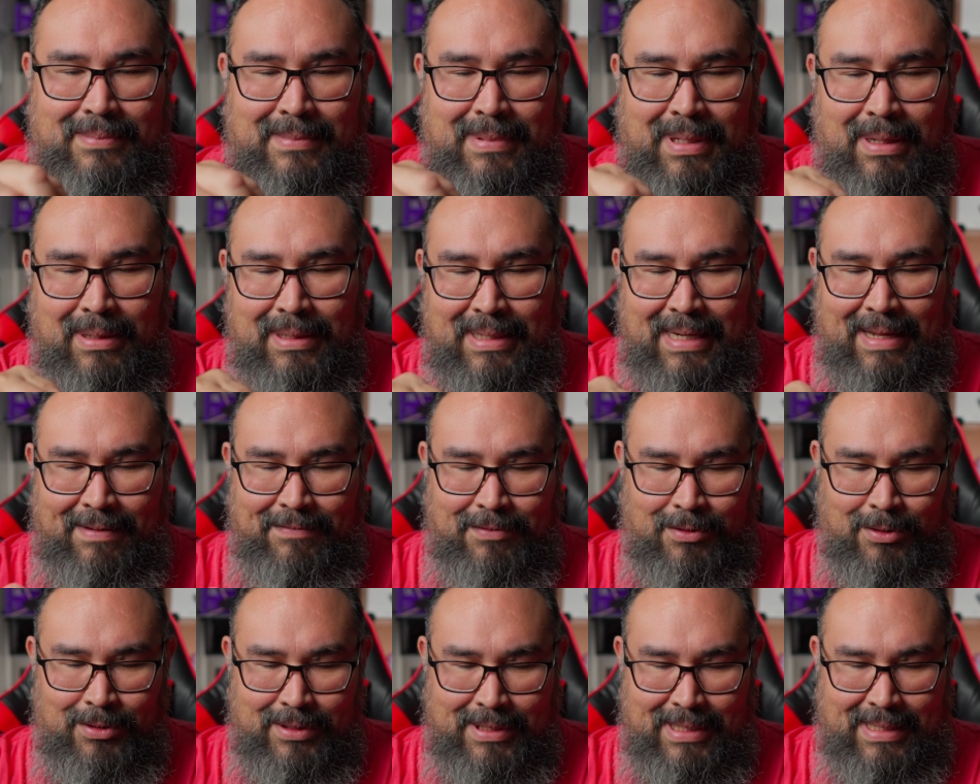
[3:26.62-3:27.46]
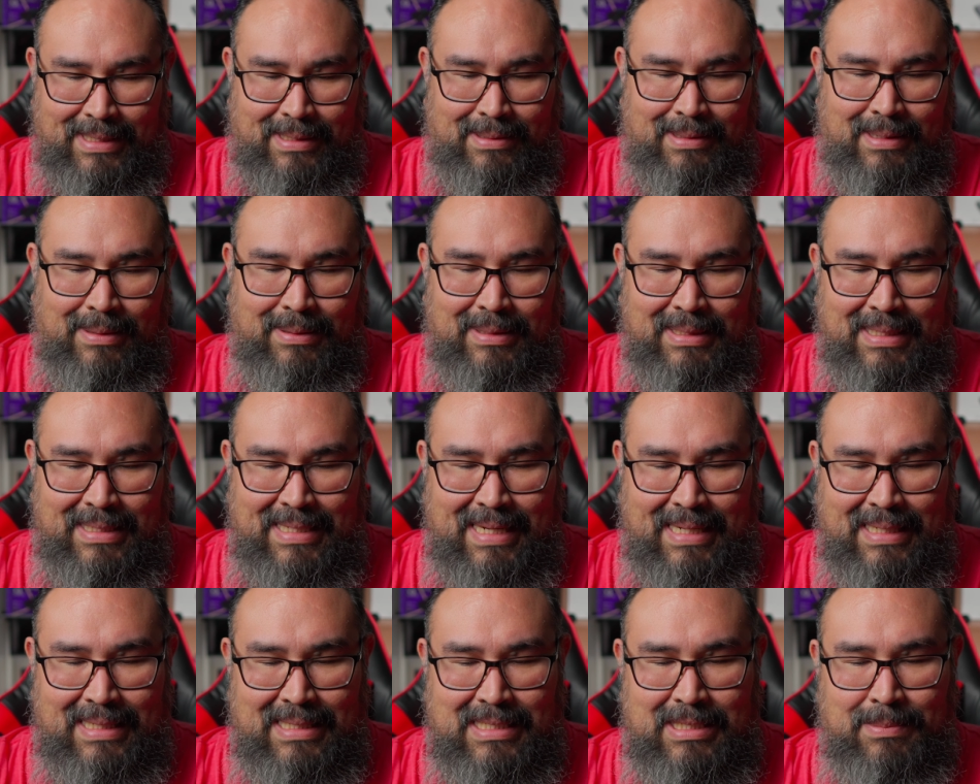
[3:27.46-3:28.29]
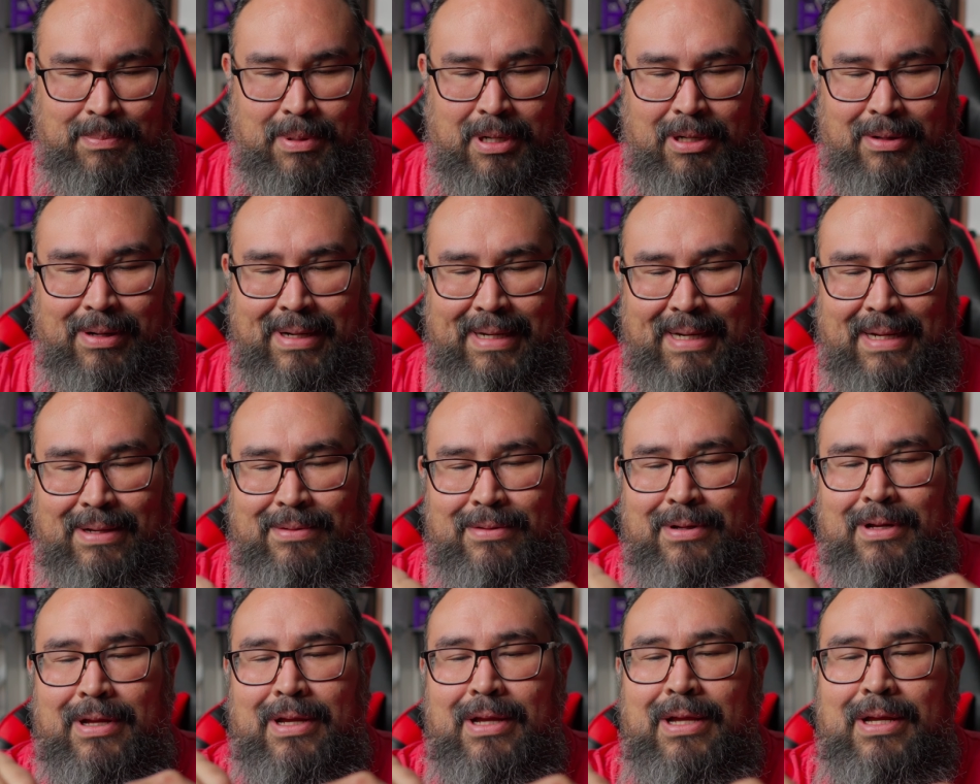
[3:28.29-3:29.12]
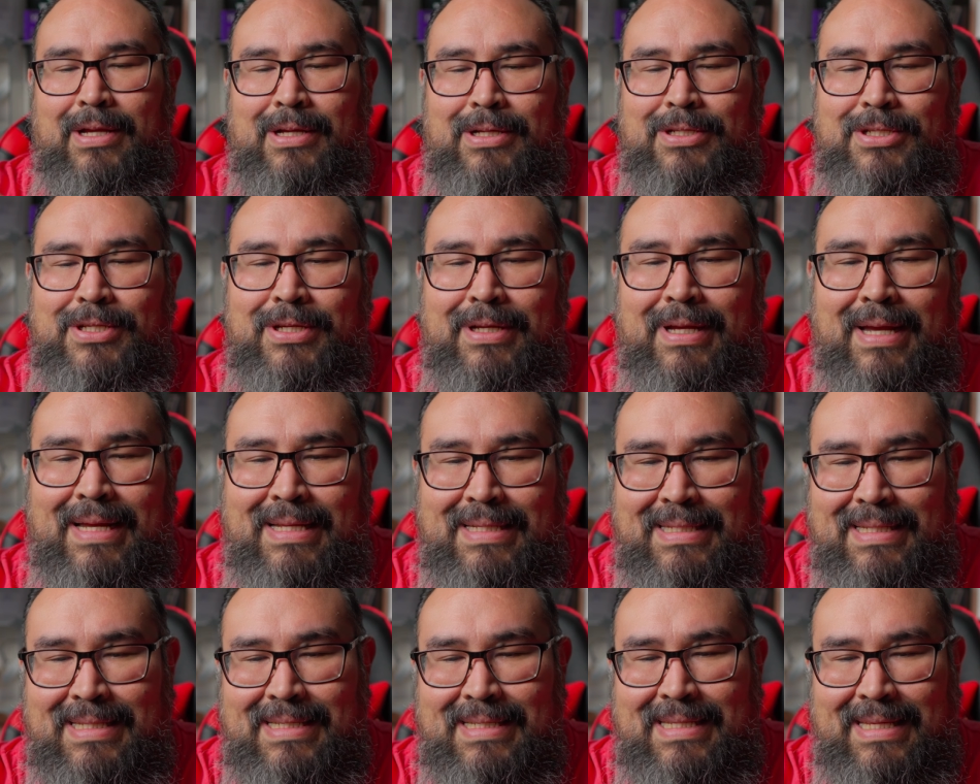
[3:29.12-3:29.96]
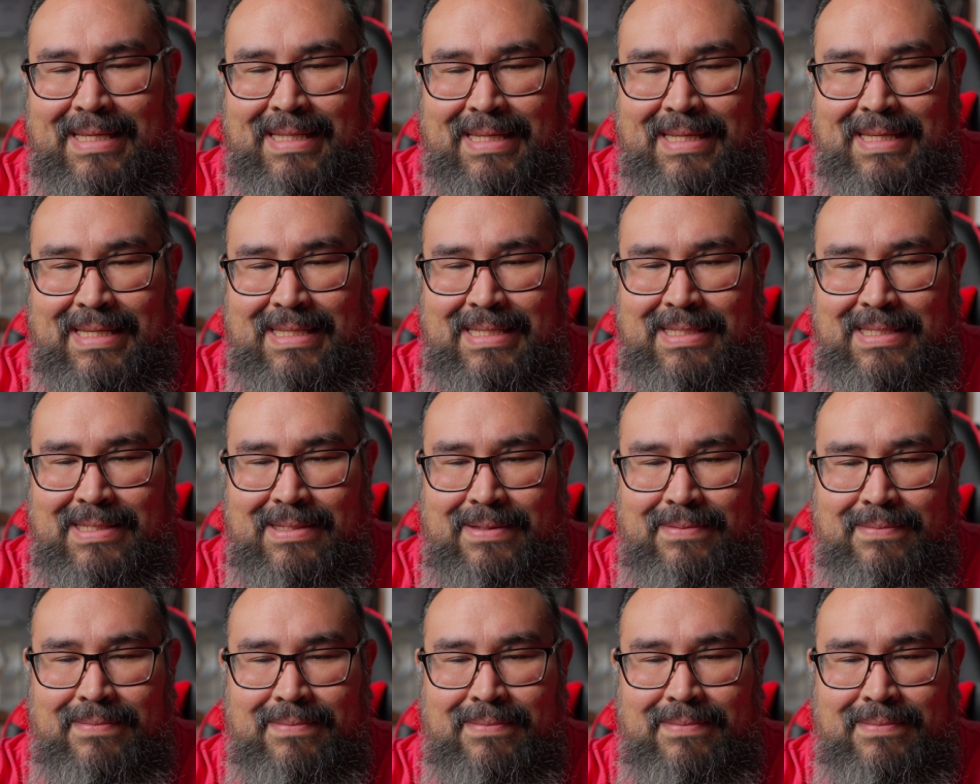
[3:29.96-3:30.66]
I'm going to have to hold on. I'm going to take this apart right now so you guys can see this.